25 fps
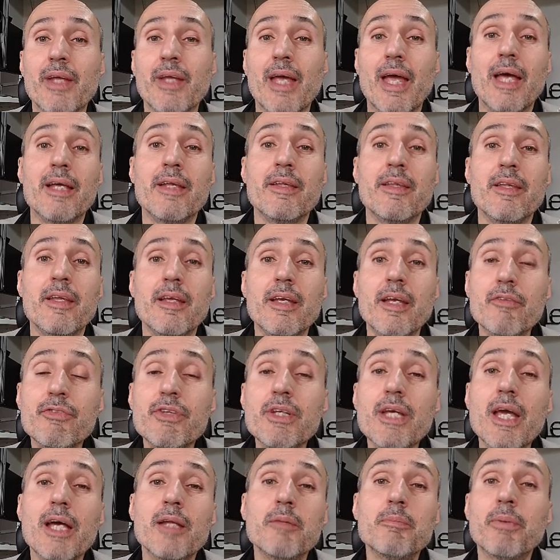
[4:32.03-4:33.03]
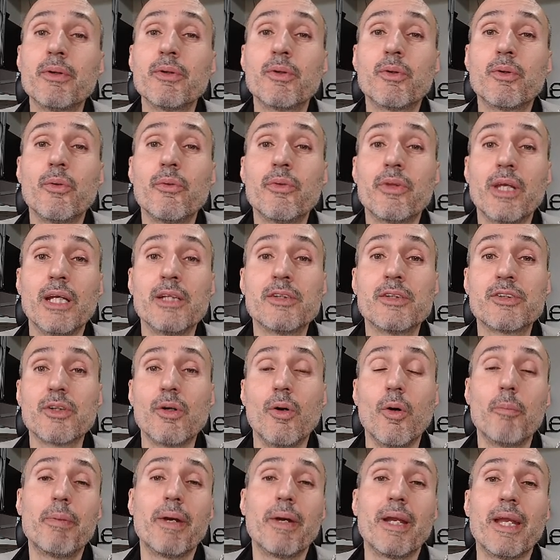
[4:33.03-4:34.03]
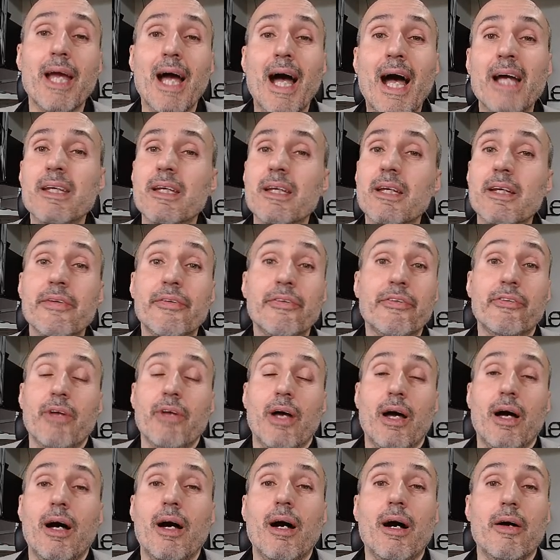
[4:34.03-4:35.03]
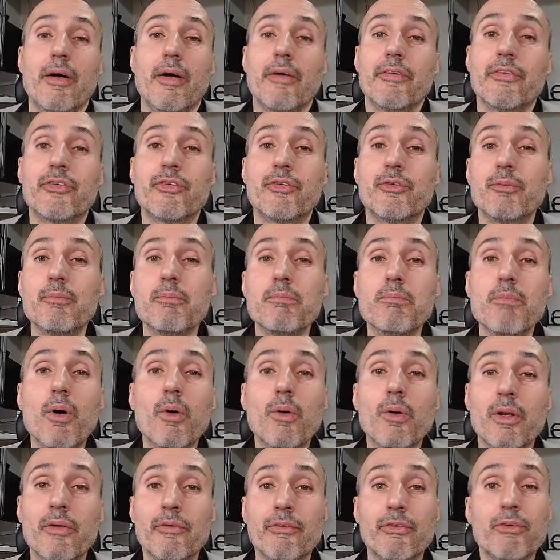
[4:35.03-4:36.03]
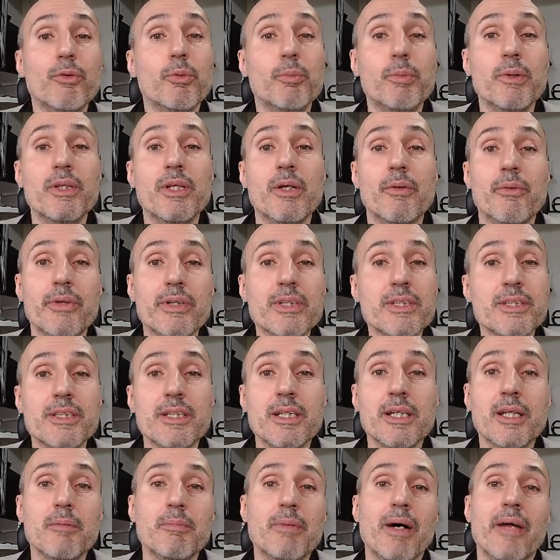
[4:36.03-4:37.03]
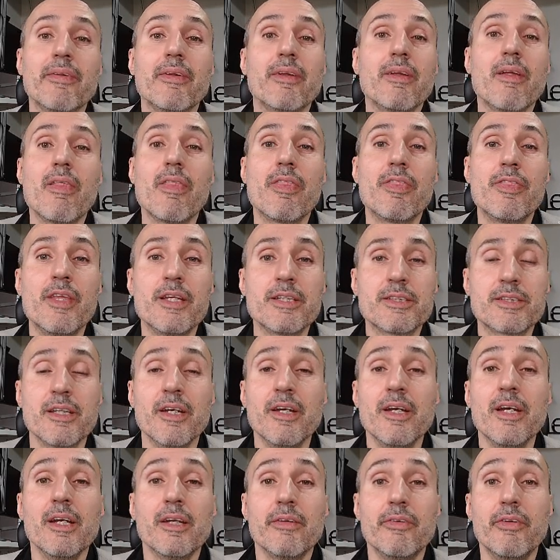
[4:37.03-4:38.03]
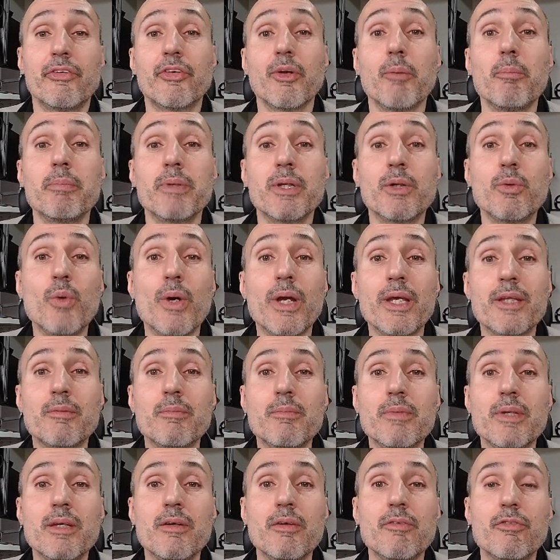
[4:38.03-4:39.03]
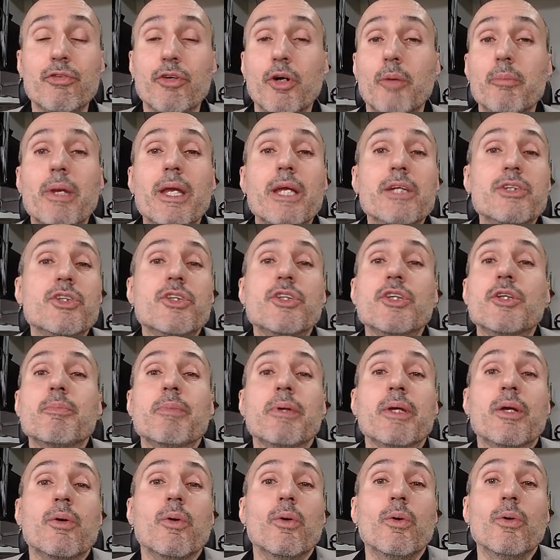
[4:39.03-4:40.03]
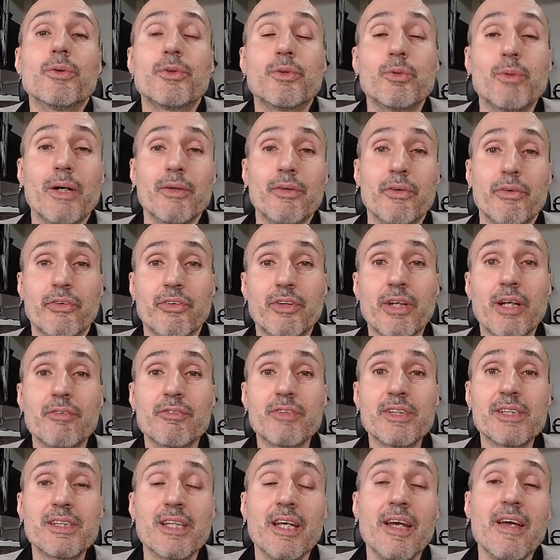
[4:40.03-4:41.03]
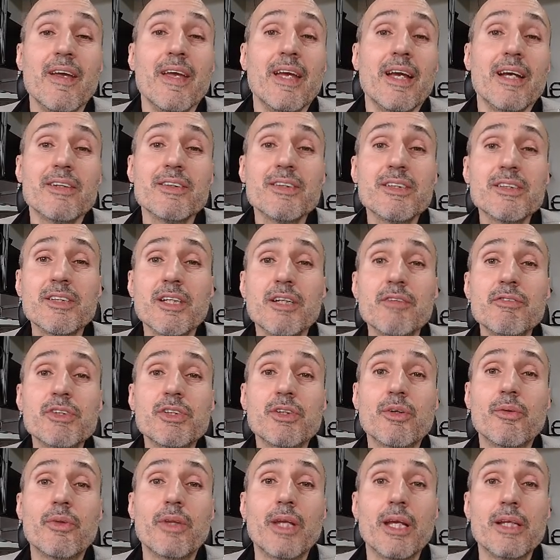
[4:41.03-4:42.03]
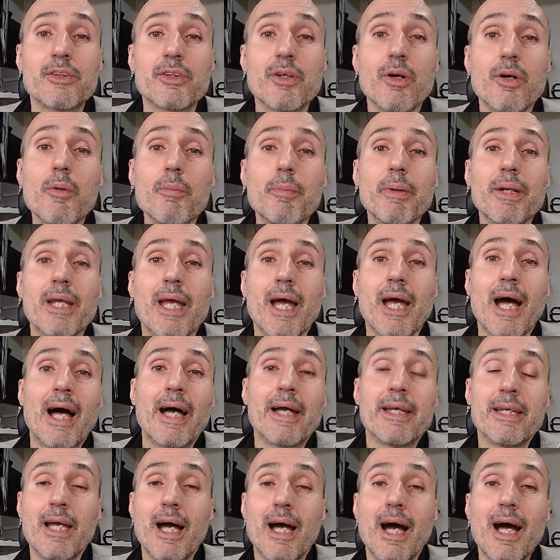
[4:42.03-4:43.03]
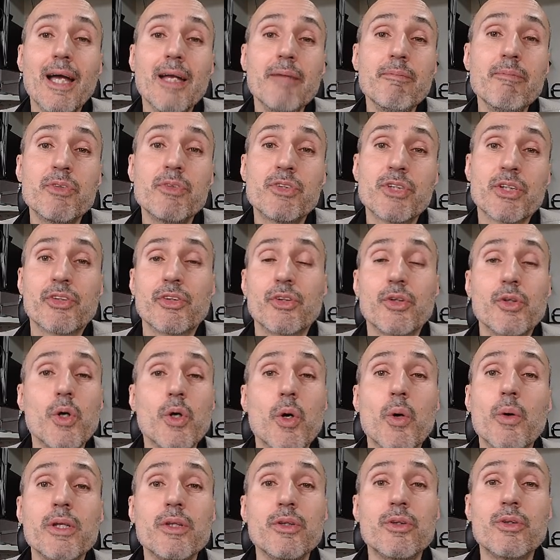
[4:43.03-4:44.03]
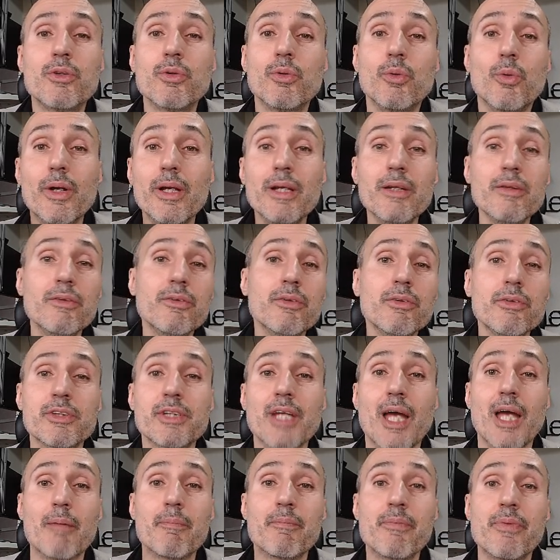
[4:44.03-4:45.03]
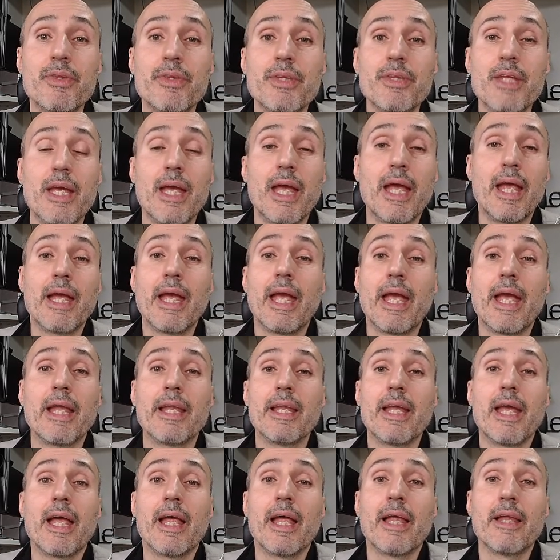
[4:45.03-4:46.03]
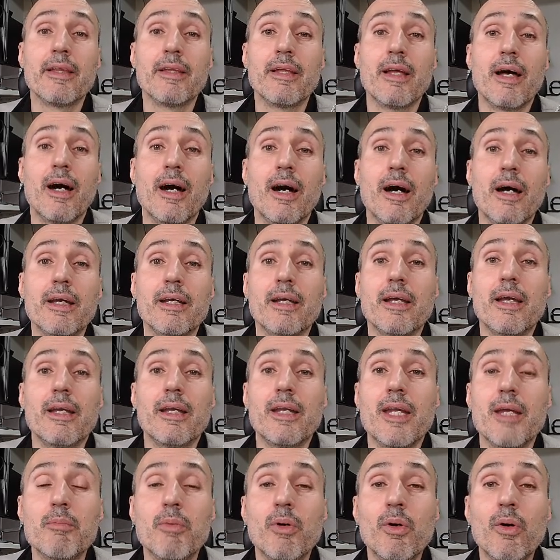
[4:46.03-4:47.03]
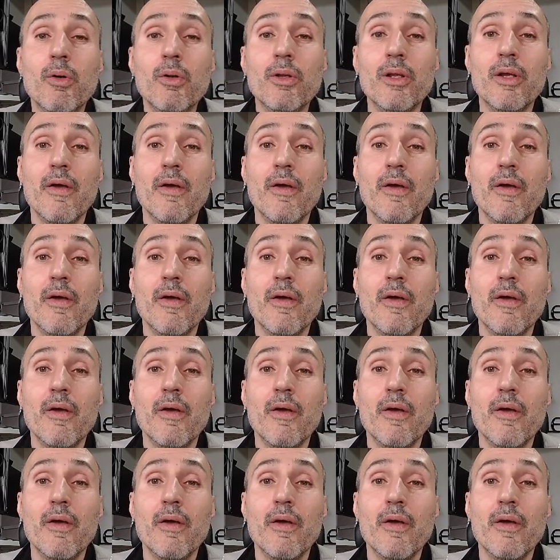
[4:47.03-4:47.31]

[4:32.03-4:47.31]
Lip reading: And if the endpoint contains OpenAI, it's a small and stupid heuristic, but this disambiguates me from HTTP call to other service. If the service contains OpenAI, I'm just going to intercept and enable